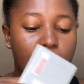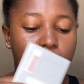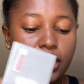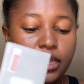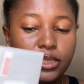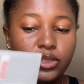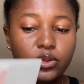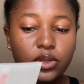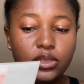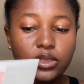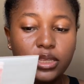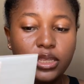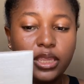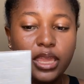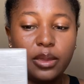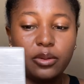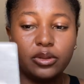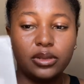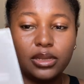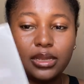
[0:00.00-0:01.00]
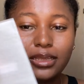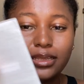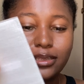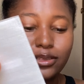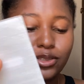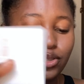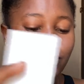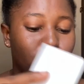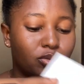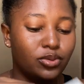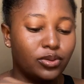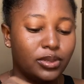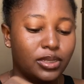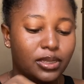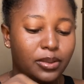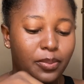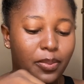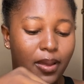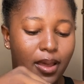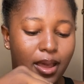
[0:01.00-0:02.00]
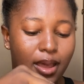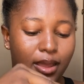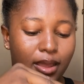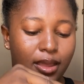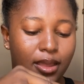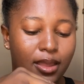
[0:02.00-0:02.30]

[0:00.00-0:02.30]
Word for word: It was it came with like two in a pack,